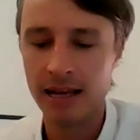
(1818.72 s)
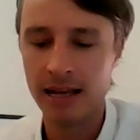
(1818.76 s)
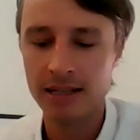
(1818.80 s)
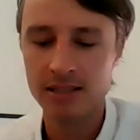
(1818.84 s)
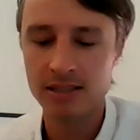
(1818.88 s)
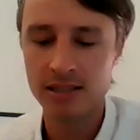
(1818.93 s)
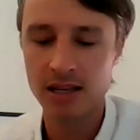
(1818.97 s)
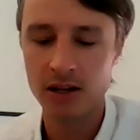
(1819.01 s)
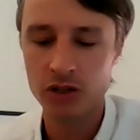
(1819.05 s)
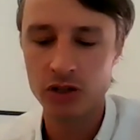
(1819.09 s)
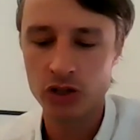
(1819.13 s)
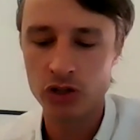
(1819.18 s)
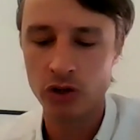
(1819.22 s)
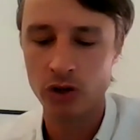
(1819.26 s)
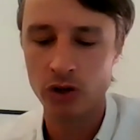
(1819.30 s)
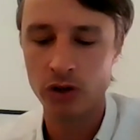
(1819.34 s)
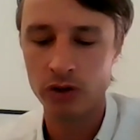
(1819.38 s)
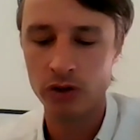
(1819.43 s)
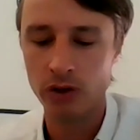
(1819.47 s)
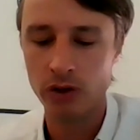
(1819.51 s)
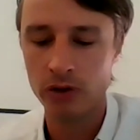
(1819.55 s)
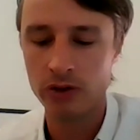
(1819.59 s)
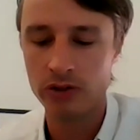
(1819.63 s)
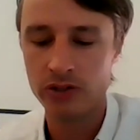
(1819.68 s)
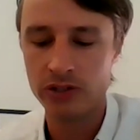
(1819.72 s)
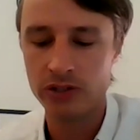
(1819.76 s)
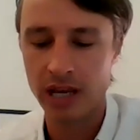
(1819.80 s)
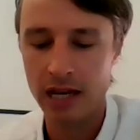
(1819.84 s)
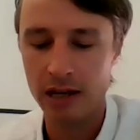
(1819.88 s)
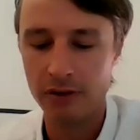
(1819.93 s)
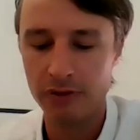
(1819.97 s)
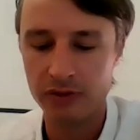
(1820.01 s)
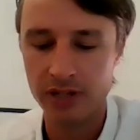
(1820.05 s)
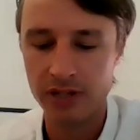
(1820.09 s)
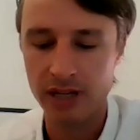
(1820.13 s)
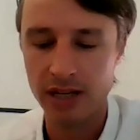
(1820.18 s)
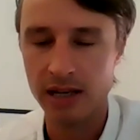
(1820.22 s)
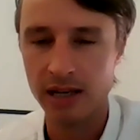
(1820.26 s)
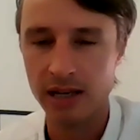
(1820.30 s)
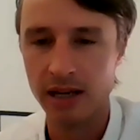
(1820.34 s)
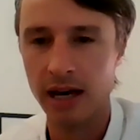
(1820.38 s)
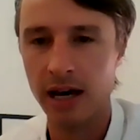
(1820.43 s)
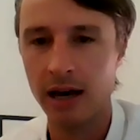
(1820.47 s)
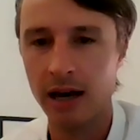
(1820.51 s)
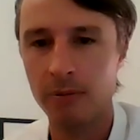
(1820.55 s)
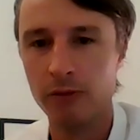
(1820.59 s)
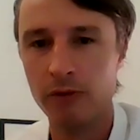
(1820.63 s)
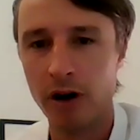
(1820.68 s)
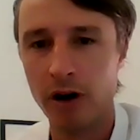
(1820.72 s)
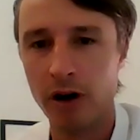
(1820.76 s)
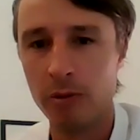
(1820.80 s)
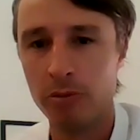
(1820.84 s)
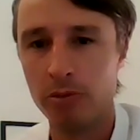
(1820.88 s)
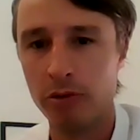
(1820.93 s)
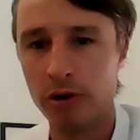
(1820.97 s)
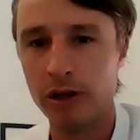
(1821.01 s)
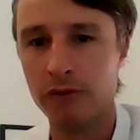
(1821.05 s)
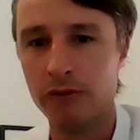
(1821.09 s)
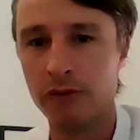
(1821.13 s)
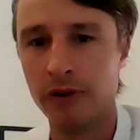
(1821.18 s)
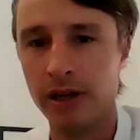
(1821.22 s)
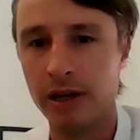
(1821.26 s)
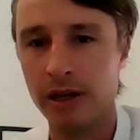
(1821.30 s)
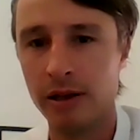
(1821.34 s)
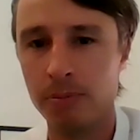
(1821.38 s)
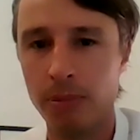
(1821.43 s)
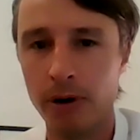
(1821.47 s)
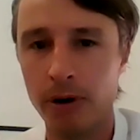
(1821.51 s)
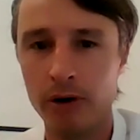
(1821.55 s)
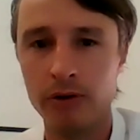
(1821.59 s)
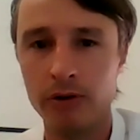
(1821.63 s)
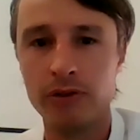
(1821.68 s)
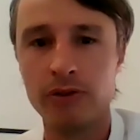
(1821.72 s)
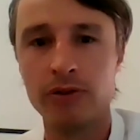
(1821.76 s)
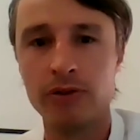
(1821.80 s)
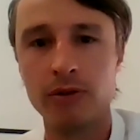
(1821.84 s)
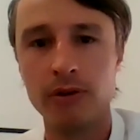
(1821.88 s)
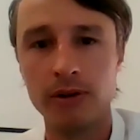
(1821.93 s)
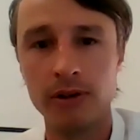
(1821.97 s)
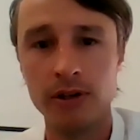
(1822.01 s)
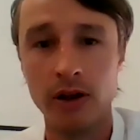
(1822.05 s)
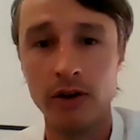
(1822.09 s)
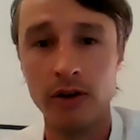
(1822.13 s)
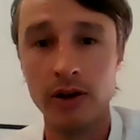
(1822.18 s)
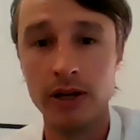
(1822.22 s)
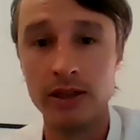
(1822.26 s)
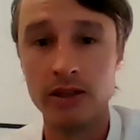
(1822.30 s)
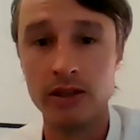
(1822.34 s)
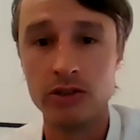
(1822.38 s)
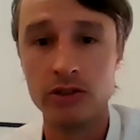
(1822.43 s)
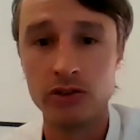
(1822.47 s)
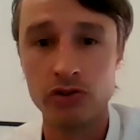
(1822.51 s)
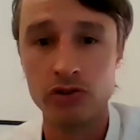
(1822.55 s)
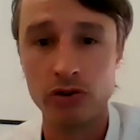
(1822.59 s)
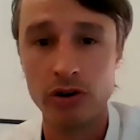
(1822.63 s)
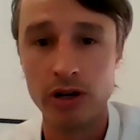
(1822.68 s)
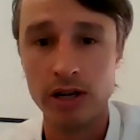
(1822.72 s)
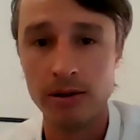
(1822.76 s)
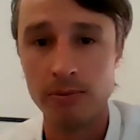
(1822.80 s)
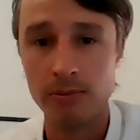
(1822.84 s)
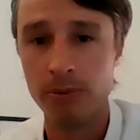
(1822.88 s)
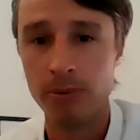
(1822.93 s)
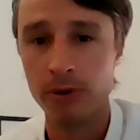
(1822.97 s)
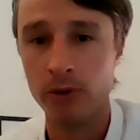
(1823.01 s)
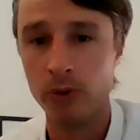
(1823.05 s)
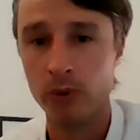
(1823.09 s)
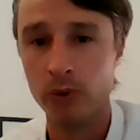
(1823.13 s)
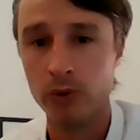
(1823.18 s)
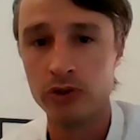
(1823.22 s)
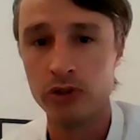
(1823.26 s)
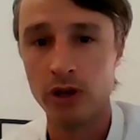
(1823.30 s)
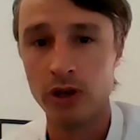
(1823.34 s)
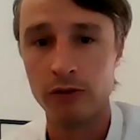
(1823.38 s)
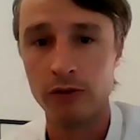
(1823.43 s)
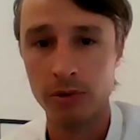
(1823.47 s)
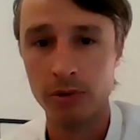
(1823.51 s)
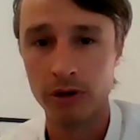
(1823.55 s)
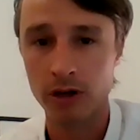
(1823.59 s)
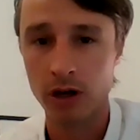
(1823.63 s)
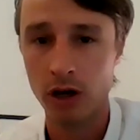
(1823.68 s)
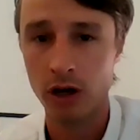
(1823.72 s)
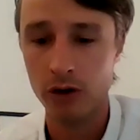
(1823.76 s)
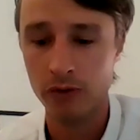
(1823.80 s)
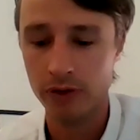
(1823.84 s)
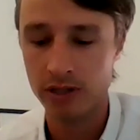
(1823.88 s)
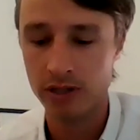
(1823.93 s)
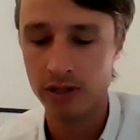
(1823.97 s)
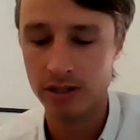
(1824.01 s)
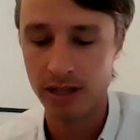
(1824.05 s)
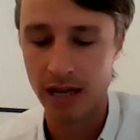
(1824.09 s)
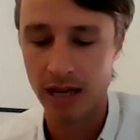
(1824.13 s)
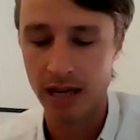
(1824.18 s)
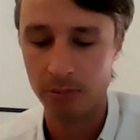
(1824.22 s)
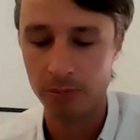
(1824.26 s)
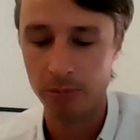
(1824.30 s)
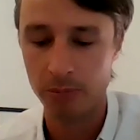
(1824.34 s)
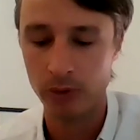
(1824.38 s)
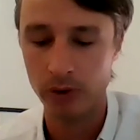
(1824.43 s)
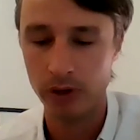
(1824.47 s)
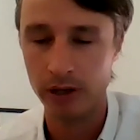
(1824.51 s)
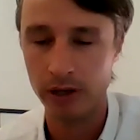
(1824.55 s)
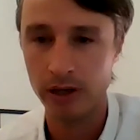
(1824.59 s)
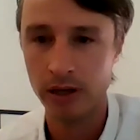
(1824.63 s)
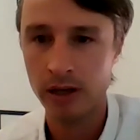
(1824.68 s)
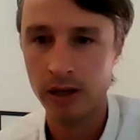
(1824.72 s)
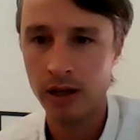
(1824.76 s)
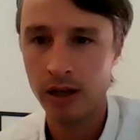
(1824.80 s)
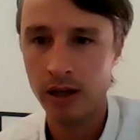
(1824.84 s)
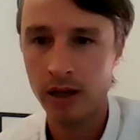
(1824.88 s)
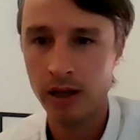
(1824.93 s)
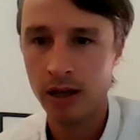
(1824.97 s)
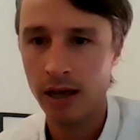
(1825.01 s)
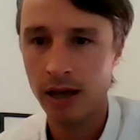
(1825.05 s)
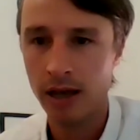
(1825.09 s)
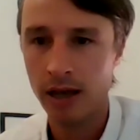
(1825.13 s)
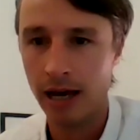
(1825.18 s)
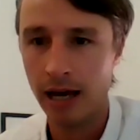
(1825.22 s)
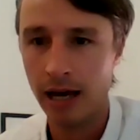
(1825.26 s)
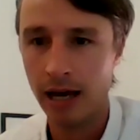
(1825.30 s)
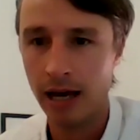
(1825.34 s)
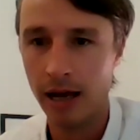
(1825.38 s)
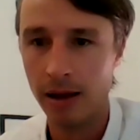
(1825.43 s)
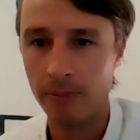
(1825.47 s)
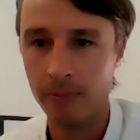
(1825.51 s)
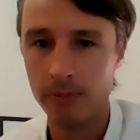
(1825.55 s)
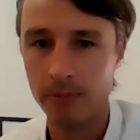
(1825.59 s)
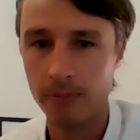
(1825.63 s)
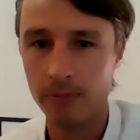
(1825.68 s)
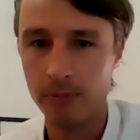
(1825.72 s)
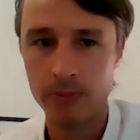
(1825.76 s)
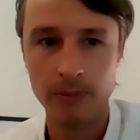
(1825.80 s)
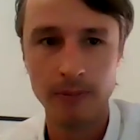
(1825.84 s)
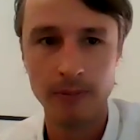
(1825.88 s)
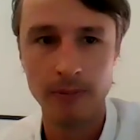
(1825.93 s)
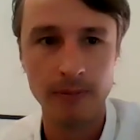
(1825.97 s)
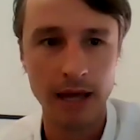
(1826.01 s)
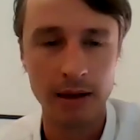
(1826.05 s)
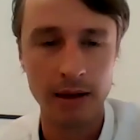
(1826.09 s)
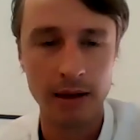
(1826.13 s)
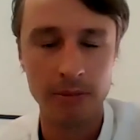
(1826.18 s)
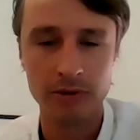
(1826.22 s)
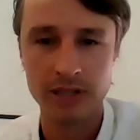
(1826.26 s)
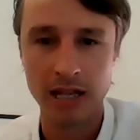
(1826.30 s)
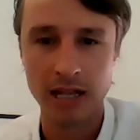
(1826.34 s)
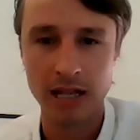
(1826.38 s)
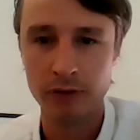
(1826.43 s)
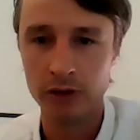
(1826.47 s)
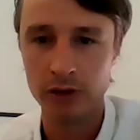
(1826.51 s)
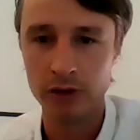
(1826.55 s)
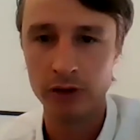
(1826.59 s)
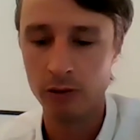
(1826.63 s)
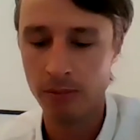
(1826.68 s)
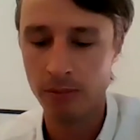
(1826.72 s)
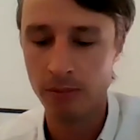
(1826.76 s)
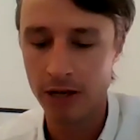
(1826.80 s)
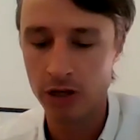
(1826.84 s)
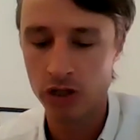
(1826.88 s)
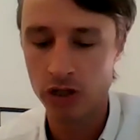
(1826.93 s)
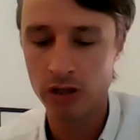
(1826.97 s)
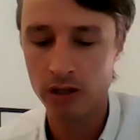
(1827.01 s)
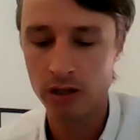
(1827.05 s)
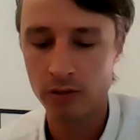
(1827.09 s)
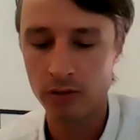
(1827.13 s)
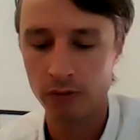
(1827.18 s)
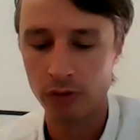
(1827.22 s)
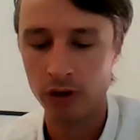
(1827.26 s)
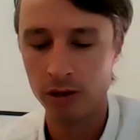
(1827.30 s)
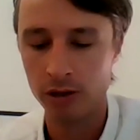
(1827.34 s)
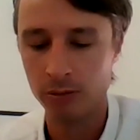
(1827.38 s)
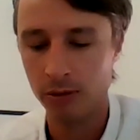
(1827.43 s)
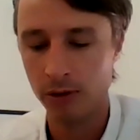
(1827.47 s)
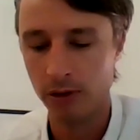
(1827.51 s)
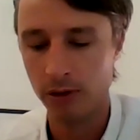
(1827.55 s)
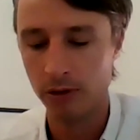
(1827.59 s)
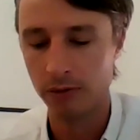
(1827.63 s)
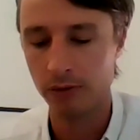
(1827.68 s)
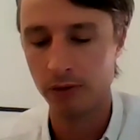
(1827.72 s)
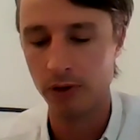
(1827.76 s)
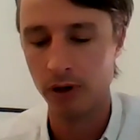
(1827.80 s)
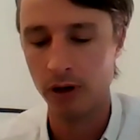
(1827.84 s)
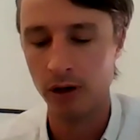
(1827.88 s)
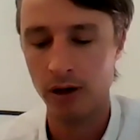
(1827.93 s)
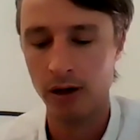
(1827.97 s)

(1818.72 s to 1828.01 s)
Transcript: as touched on safety very briefly, both in the street, but also from a COVID standpoint. And Mustafa, you mentioned the volume of